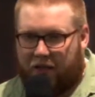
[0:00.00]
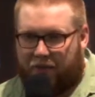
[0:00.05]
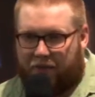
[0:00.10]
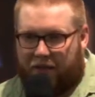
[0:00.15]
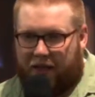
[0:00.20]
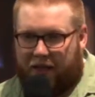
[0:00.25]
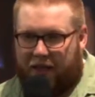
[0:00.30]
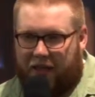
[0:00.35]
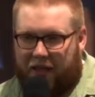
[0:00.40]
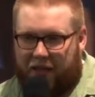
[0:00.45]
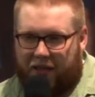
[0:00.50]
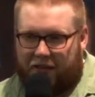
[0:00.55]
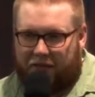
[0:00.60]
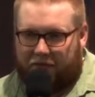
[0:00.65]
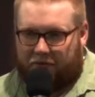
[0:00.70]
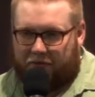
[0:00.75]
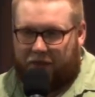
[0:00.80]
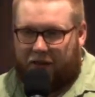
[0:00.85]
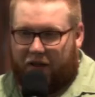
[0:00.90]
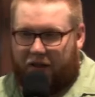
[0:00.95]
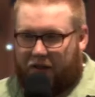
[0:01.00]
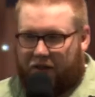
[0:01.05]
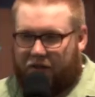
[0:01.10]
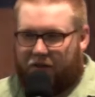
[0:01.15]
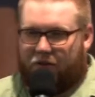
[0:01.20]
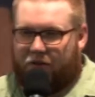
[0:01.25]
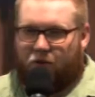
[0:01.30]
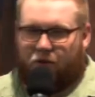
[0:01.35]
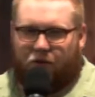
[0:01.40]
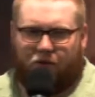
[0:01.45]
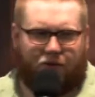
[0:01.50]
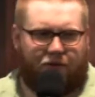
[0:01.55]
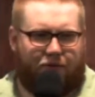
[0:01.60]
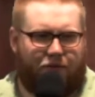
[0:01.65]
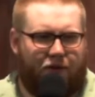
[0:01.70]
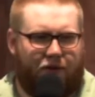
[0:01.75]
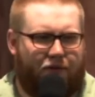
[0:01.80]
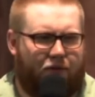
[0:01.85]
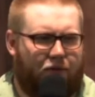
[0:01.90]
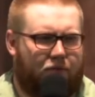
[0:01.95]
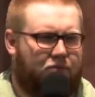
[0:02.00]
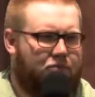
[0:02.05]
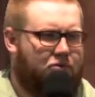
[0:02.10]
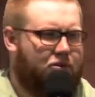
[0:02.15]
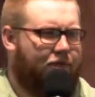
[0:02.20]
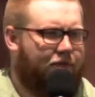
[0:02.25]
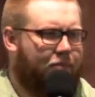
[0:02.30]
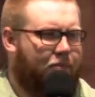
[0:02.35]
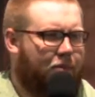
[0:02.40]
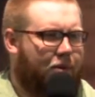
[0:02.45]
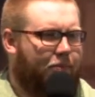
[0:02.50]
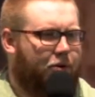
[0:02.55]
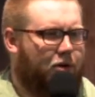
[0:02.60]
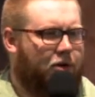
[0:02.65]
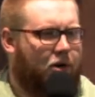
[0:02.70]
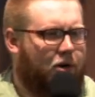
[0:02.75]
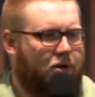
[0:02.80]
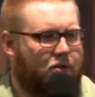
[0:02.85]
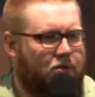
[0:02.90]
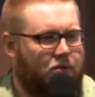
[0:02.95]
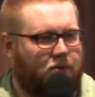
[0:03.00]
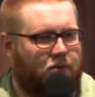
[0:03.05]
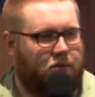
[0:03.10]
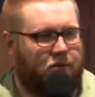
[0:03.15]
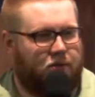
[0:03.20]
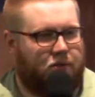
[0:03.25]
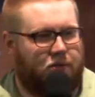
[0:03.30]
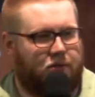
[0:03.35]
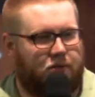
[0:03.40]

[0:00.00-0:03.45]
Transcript: If I hit, uh, have you ever driven bumper cars?